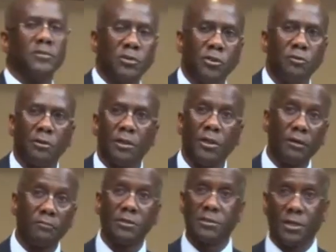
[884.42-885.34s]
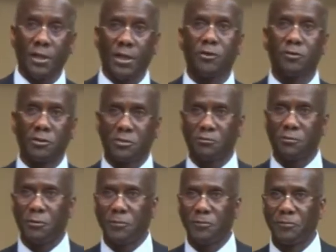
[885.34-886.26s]
You would love this guy,
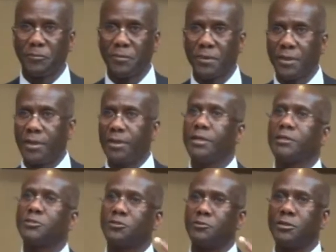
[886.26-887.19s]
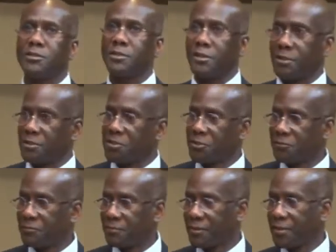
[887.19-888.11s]
Christopher. He has 3 sons.
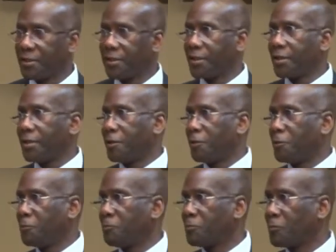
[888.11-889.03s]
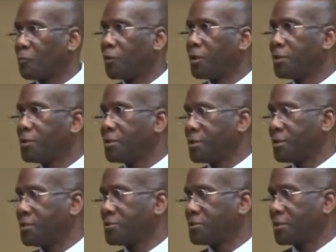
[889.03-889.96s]
One
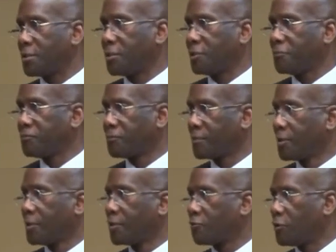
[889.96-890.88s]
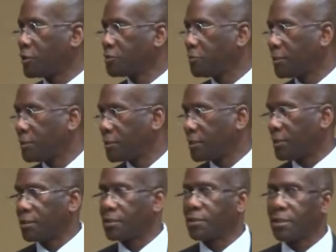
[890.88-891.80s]
is a freshman
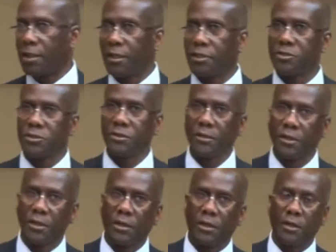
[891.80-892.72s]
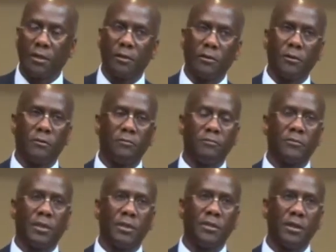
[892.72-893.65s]
in college.
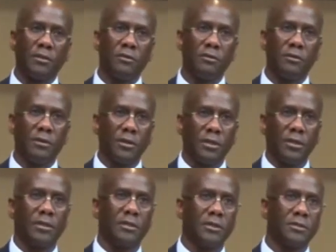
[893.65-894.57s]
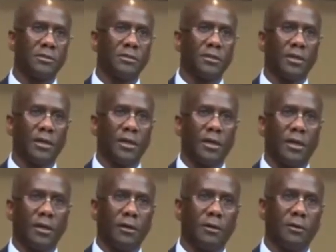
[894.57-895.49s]
Another is
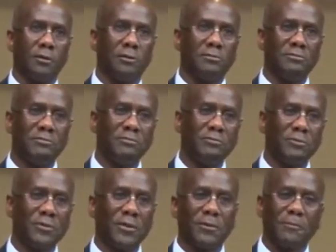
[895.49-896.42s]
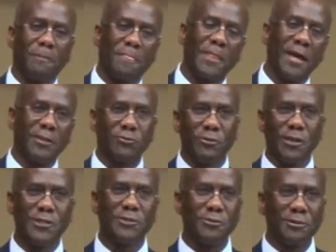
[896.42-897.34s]
9th
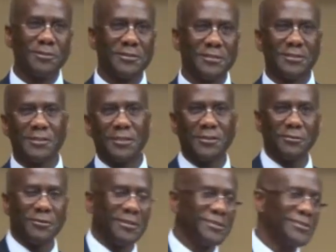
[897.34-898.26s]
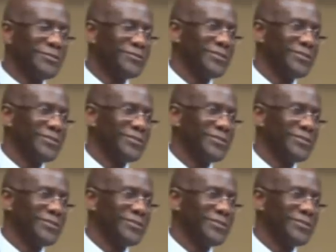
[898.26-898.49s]
grade going to the 10th grade.